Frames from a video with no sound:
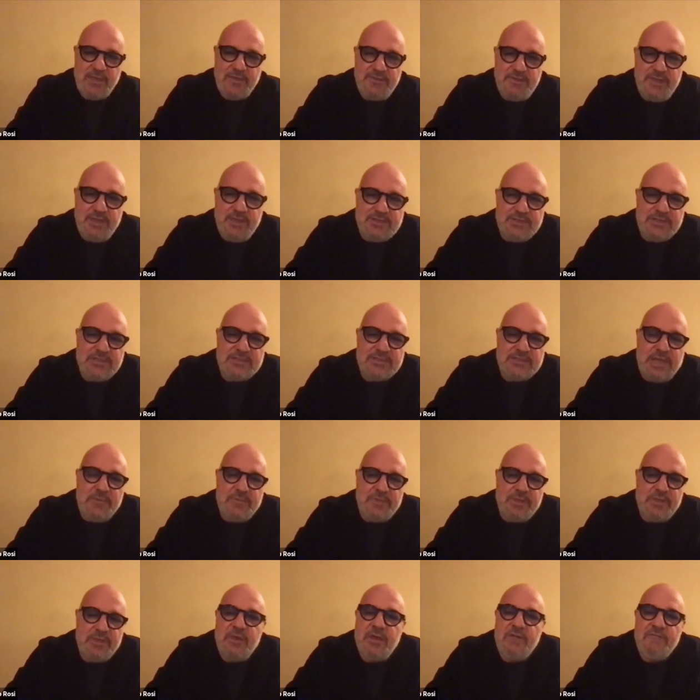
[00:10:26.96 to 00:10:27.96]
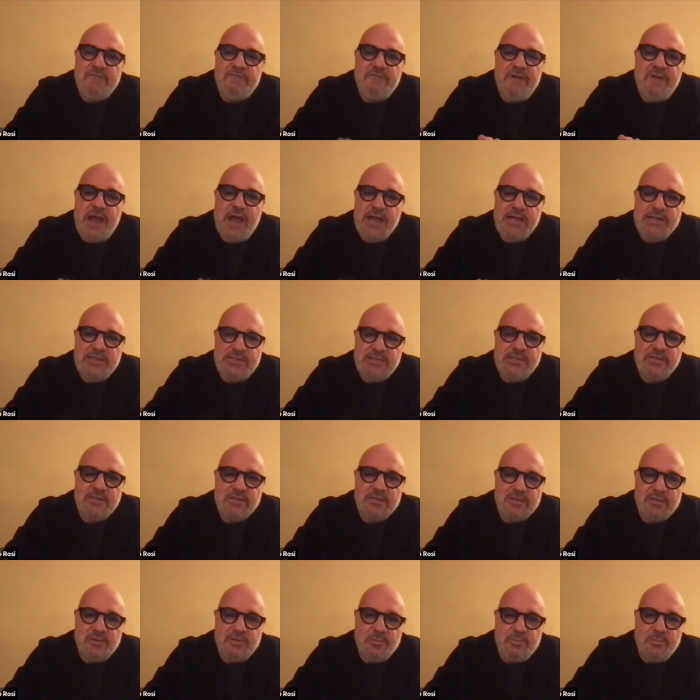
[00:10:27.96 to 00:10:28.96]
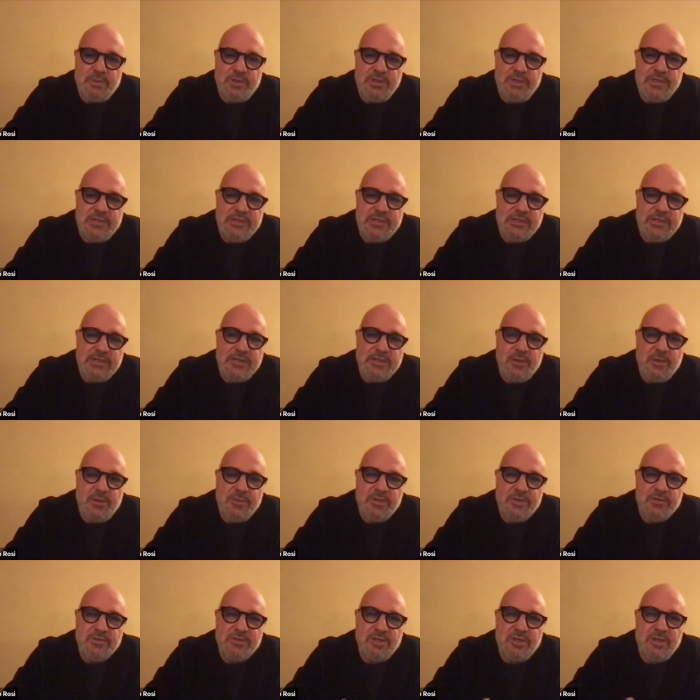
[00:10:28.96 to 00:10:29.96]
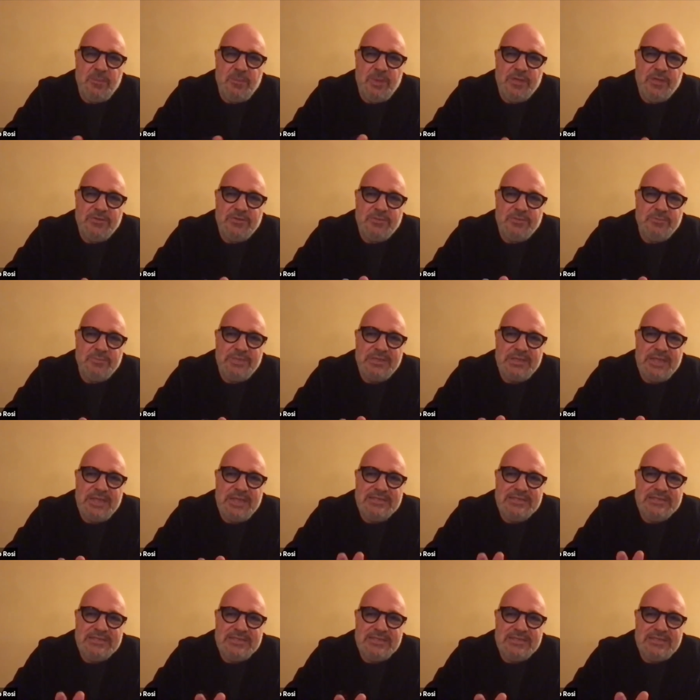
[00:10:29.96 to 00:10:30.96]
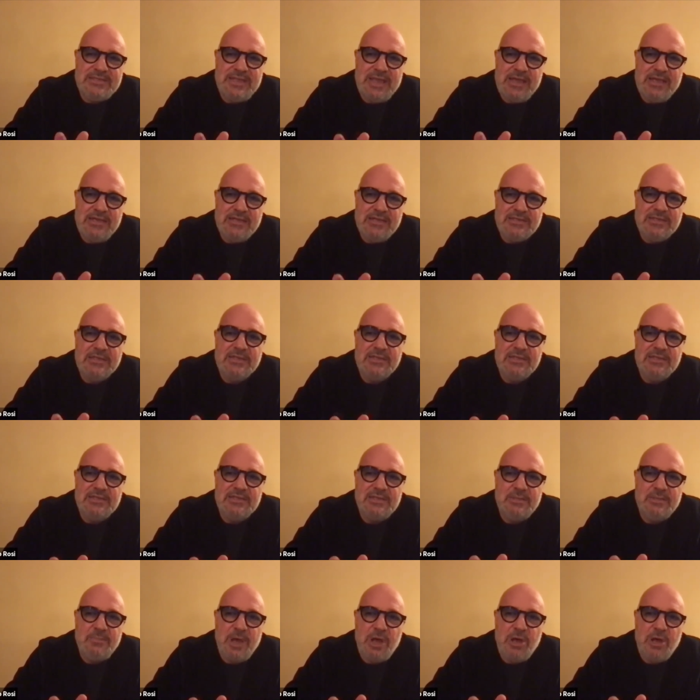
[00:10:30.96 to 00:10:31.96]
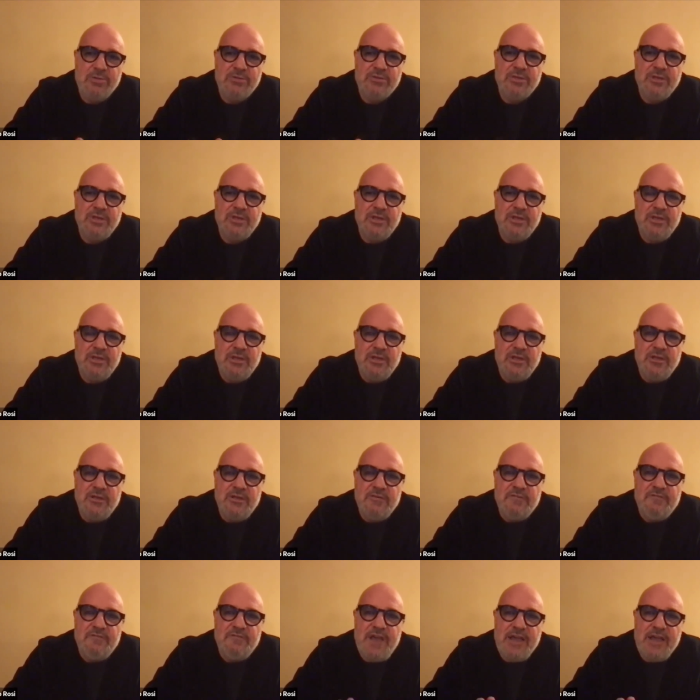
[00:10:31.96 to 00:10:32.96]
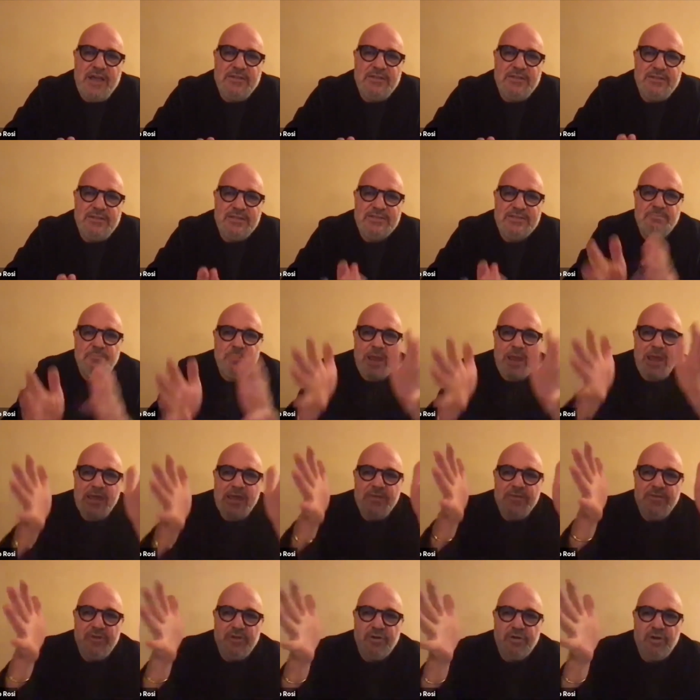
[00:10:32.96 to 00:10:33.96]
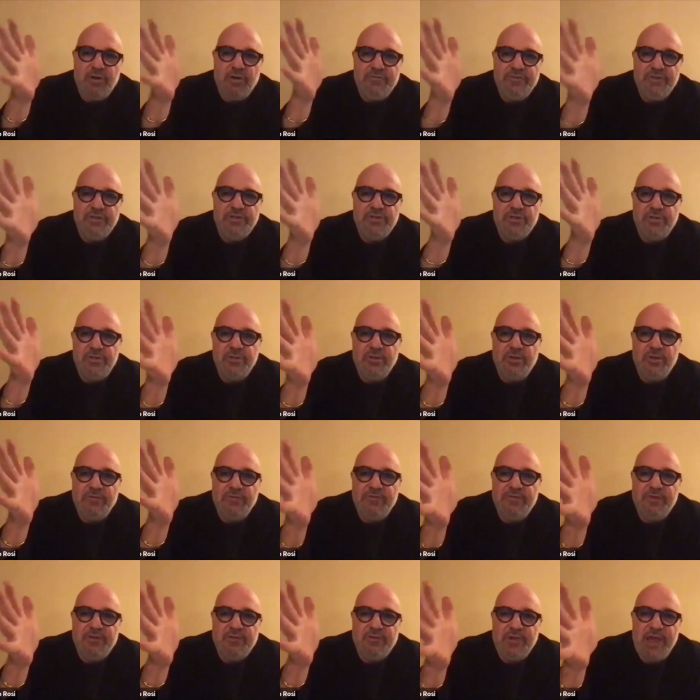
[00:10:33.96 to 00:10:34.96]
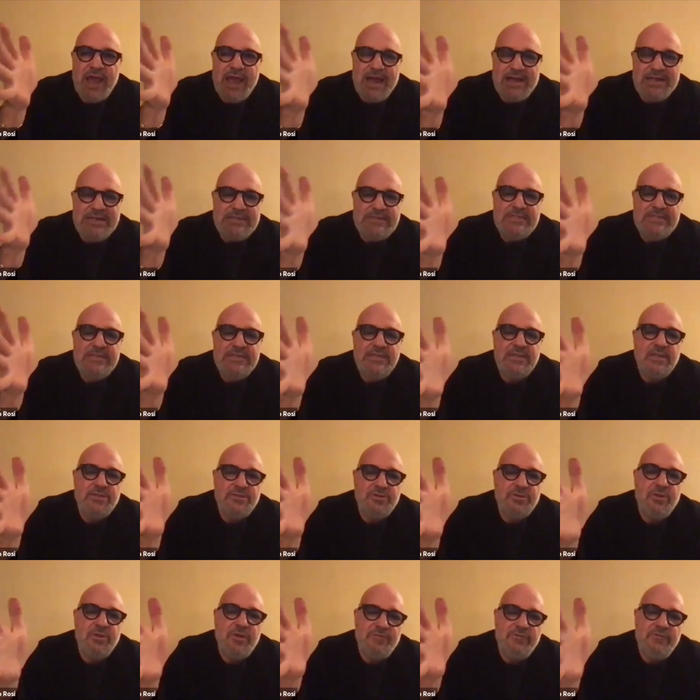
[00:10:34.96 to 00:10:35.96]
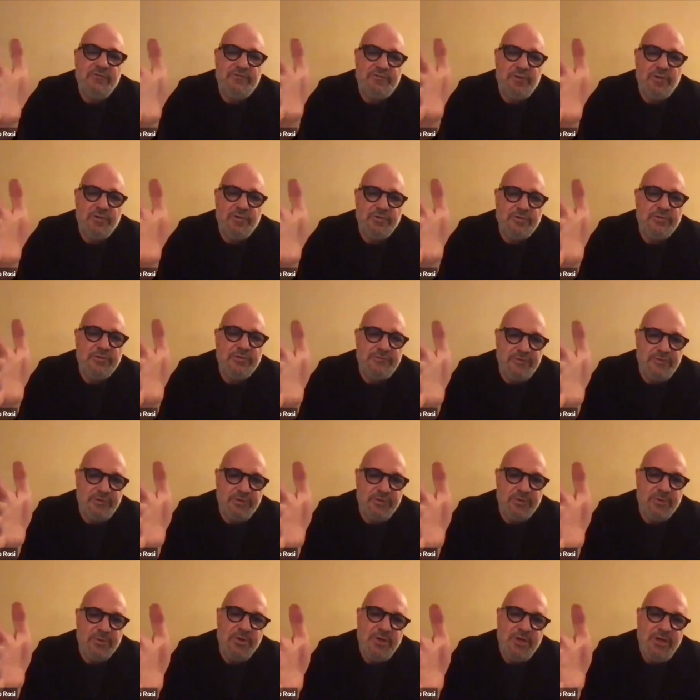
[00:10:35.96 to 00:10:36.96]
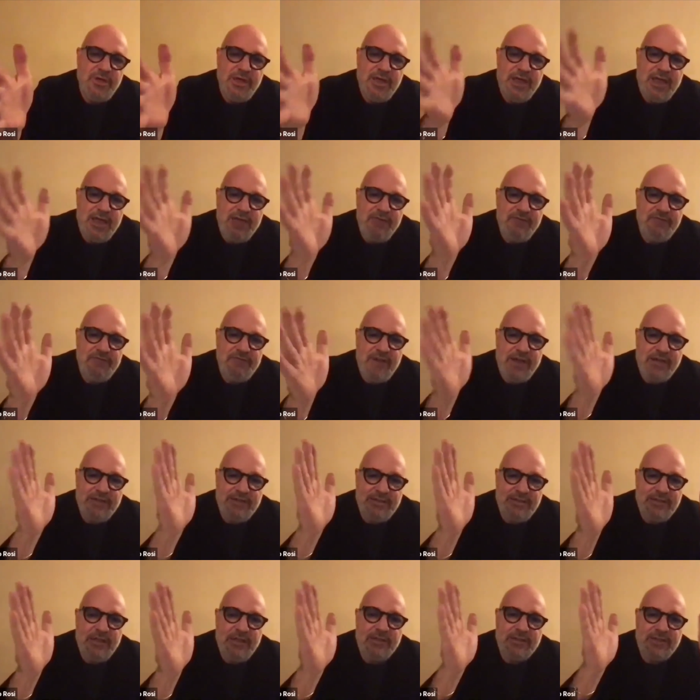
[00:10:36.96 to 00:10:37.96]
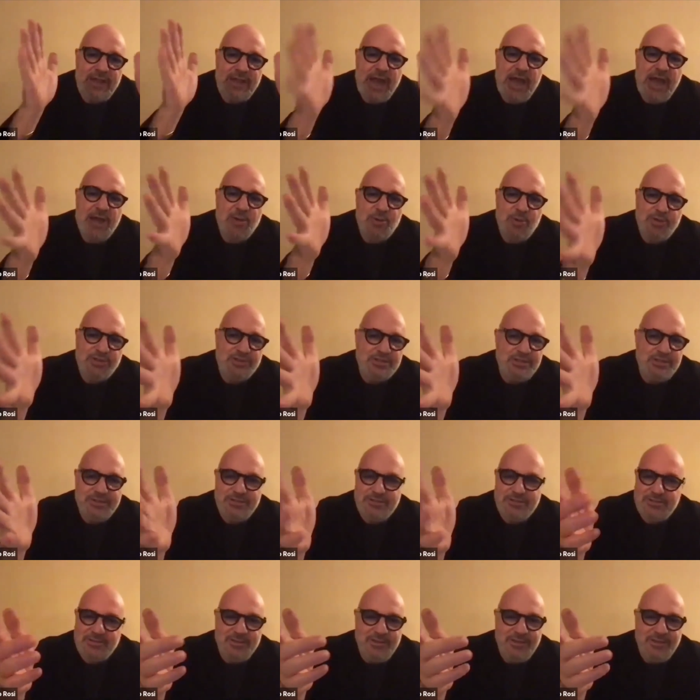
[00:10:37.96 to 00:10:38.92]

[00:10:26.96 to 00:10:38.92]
this is something that I'm fighting completely, you know, because it's not about being aesthetizing. It's about finding the splendor of the reality that you have in front of you and finding that language that